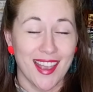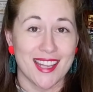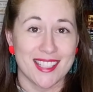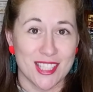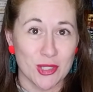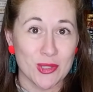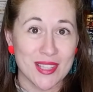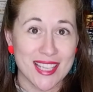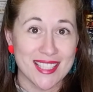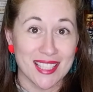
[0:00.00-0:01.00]
Until
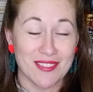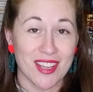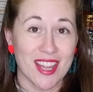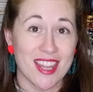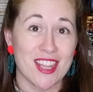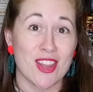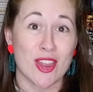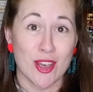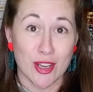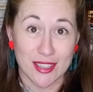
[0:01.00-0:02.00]
they deliver the
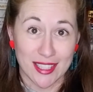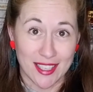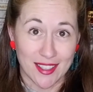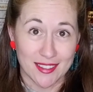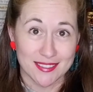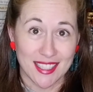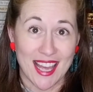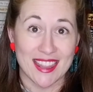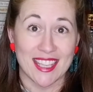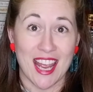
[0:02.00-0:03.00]
3rd letter,
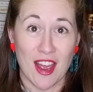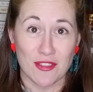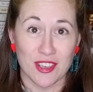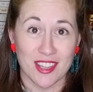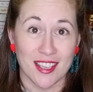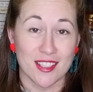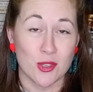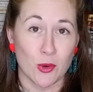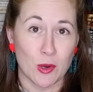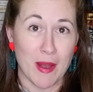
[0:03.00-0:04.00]
and then everything is
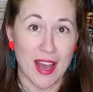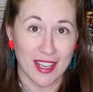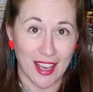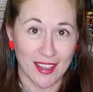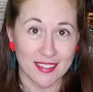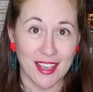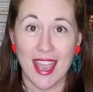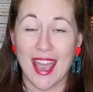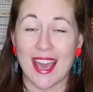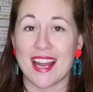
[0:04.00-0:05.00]
torn apart again.
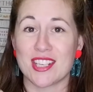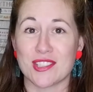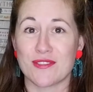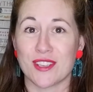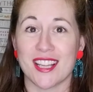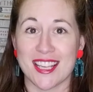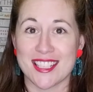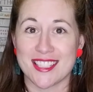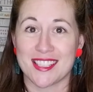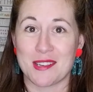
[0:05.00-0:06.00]
And I just feel like
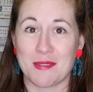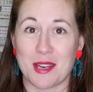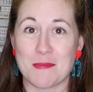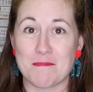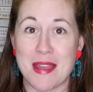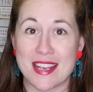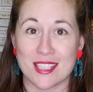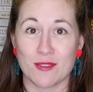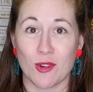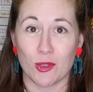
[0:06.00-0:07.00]
this is going to be an
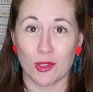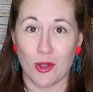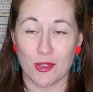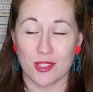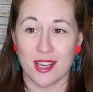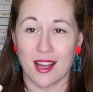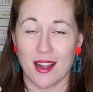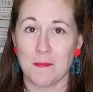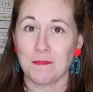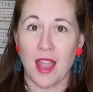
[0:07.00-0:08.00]
amazing roller
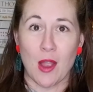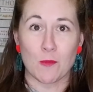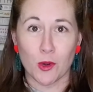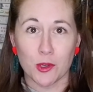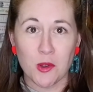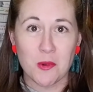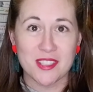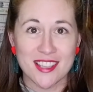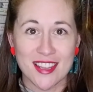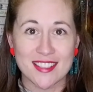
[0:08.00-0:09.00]
coaster. I want to know what's
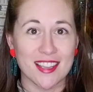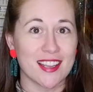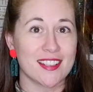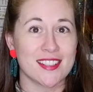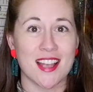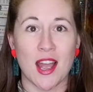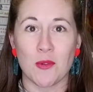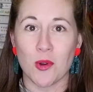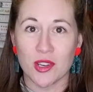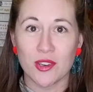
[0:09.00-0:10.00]
in these letters. I
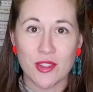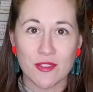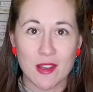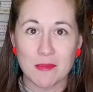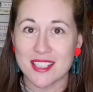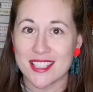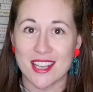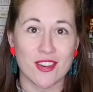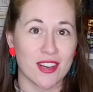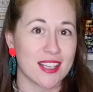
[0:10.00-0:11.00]
want to know the family
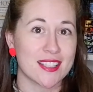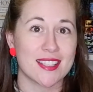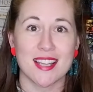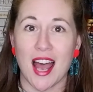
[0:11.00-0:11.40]
secrets.